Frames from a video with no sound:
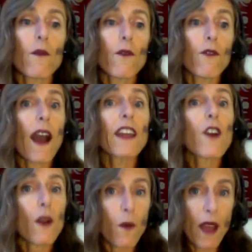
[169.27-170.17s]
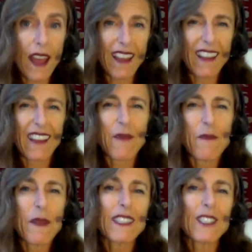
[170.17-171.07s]
find our way
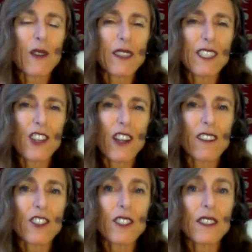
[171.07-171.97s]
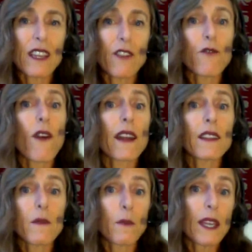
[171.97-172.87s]
amidst all these challenges and
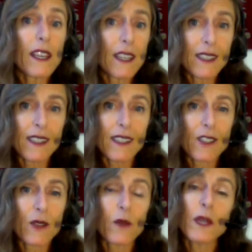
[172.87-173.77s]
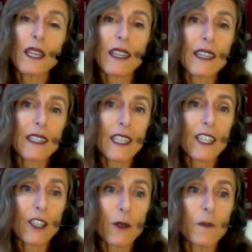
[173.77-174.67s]
find peace so that we can
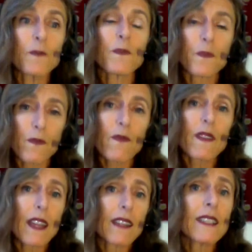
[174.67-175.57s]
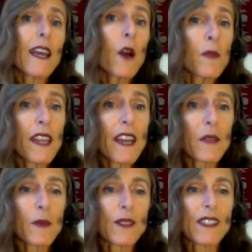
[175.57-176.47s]
continue to help the
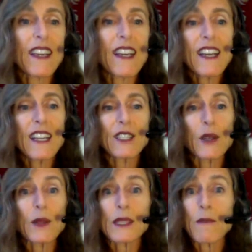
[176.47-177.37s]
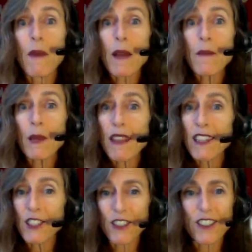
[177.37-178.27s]
animals. So it's my
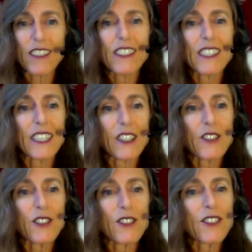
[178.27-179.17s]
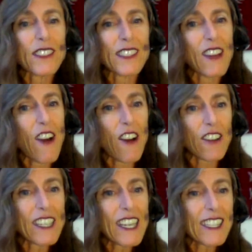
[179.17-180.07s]
pleasure to introduce
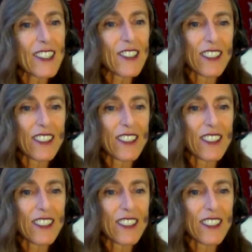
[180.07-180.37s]
Ari Nessel.